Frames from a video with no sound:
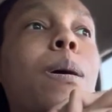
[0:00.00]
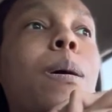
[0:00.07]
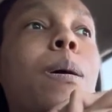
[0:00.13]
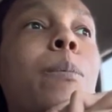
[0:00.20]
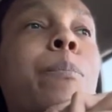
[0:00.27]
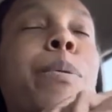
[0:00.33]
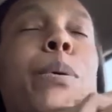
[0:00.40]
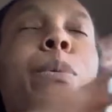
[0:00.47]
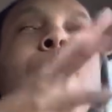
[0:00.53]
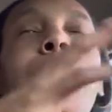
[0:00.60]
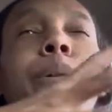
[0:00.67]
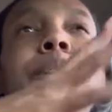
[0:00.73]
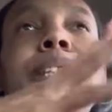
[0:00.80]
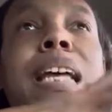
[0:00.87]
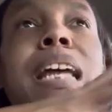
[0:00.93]
But what
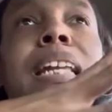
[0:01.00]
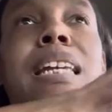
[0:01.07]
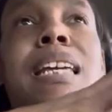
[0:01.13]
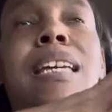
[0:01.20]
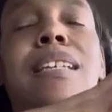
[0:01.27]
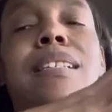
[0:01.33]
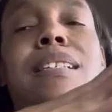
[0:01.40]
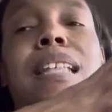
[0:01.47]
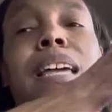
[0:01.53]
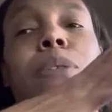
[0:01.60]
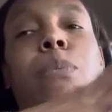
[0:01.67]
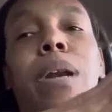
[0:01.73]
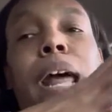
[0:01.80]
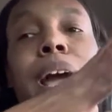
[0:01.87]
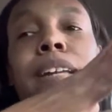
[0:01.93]
I was saying is,
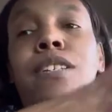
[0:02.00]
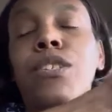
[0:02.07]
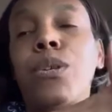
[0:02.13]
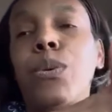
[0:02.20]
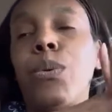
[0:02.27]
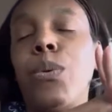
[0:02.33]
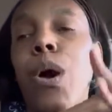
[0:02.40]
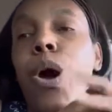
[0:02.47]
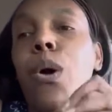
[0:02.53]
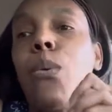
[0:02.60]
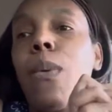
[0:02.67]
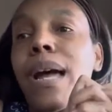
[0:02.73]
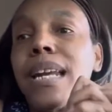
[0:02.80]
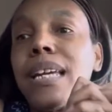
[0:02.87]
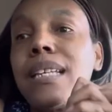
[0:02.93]
like, when I do
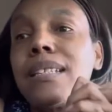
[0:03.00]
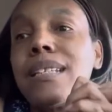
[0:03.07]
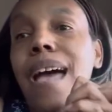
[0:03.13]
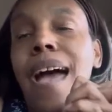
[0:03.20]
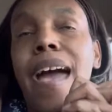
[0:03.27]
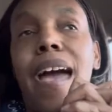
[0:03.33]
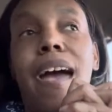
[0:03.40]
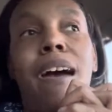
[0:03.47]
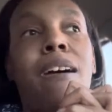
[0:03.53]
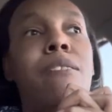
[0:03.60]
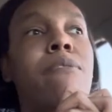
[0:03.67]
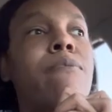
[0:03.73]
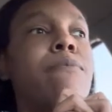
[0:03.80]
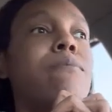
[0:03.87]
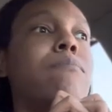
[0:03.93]
weddings, I
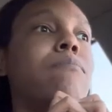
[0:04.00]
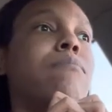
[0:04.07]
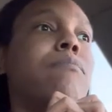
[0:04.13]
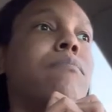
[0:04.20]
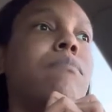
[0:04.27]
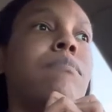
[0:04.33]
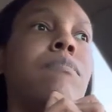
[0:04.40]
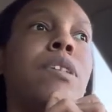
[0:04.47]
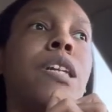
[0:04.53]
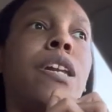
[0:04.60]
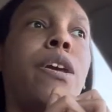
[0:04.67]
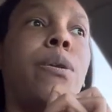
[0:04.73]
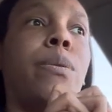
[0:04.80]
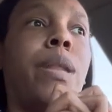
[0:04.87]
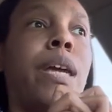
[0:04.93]
have, you
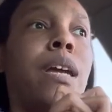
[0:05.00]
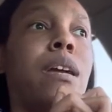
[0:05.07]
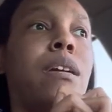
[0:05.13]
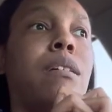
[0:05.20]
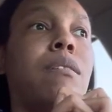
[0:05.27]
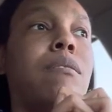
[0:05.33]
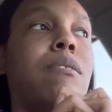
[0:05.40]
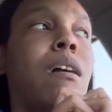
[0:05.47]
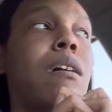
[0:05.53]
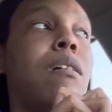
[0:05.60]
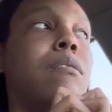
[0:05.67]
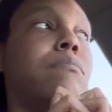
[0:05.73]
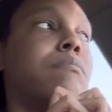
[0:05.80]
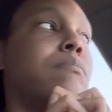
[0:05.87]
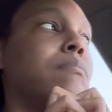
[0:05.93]
know, like,
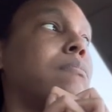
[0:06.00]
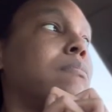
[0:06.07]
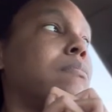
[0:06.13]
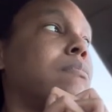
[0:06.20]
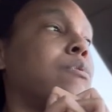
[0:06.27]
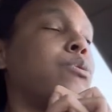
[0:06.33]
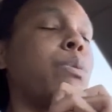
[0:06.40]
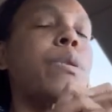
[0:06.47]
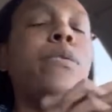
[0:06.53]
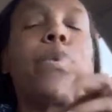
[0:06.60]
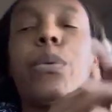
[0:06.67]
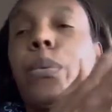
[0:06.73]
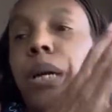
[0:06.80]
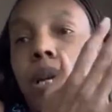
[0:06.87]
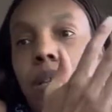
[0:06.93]

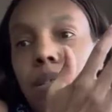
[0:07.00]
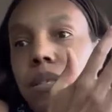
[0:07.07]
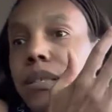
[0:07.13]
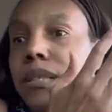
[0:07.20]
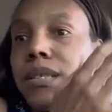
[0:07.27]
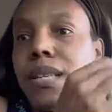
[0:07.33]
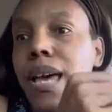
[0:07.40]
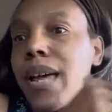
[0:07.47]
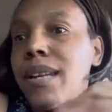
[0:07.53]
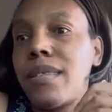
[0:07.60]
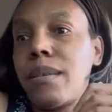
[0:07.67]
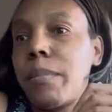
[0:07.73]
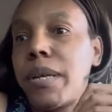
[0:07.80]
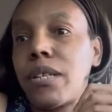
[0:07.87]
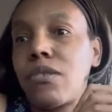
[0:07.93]
3-4 weeks to edit
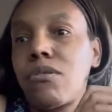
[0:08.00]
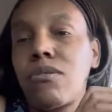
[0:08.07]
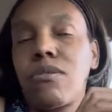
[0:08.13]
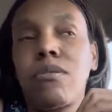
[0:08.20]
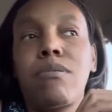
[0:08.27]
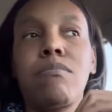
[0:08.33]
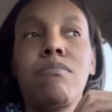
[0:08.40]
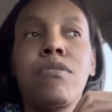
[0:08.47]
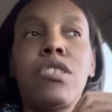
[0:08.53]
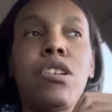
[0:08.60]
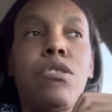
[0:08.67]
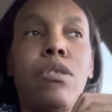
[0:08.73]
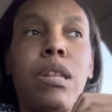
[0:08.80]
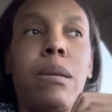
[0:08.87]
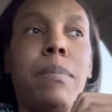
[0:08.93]
the pictures,
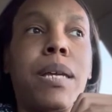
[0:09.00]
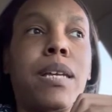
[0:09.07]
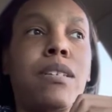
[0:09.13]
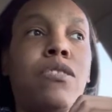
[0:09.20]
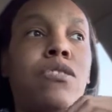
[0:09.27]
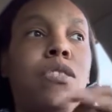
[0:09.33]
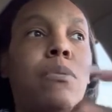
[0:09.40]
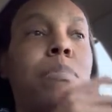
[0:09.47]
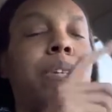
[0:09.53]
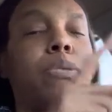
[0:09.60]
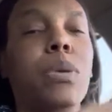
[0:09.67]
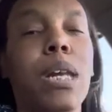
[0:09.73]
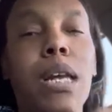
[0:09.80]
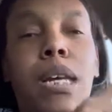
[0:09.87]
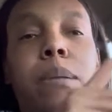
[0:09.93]
generally, because, you know,
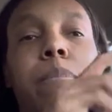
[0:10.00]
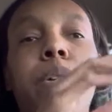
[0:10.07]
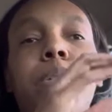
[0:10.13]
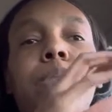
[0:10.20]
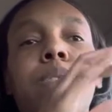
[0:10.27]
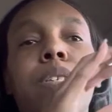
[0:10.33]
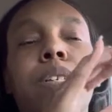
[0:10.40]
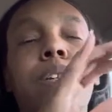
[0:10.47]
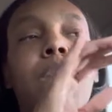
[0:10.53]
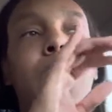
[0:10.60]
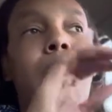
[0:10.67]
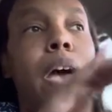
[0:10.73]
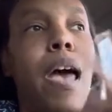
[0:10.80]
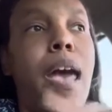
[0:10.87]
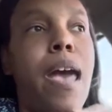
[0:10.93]
between honeymoons
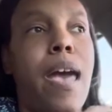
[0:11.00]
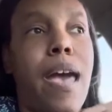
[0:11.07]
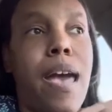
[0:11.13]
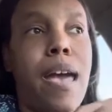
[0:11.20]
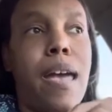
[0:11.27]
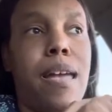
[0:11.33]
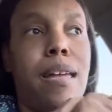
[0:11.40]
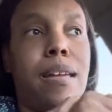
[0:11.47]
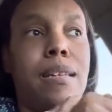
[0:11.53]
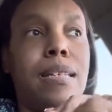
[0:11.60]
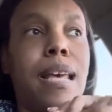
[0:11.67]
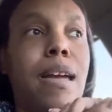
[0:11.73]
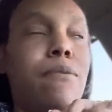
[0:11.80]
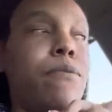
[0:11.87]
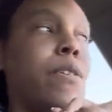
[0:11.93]
and
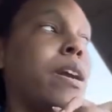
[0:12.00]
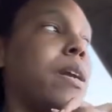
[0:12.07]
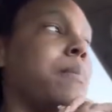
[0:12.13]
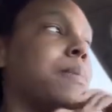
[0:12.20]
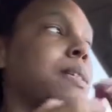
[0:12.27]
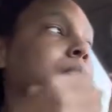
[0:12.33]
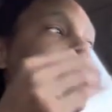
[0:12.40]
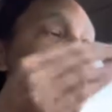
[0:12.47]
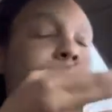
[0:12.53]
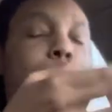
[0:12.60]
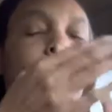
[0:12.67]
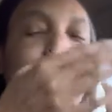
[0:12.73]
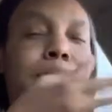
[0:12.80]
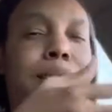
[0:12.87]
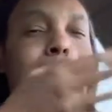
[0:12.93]
time frames and different
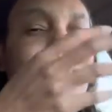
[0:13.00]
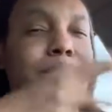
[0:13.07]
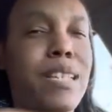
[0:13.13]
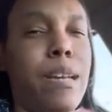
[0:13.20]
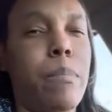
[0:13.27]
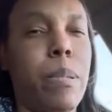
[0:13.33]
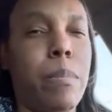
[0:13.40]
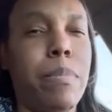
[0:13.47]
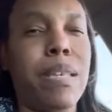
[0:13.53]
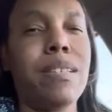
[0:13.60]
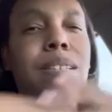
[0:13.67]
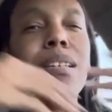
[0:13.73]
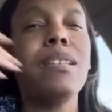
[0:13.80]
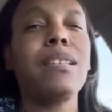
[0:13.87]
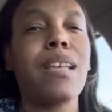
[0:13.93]
ways that I've set up my
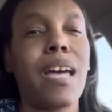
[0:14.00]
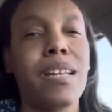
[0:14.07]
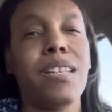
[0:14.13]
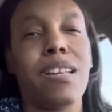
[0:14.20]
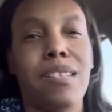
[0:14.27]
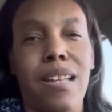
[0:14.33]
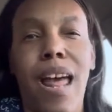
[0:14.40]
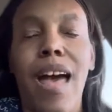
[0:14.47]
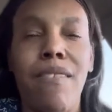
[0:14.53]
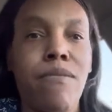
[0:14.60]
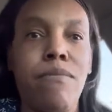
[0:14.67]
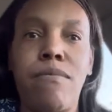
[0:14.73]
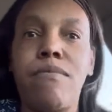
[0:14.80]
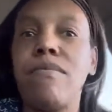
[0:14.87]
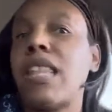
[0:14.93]
business, I just have
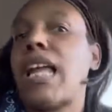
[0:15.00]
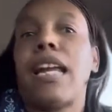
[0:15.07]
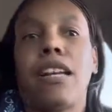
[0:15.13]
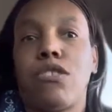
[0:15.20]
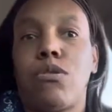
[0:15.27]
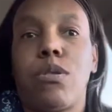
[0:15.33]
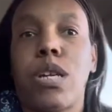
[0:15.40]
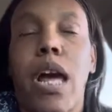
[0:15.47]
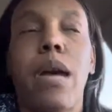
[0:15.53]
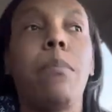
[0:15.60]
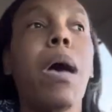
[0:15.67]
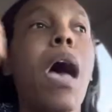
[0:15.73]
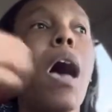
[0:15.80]
that extra time.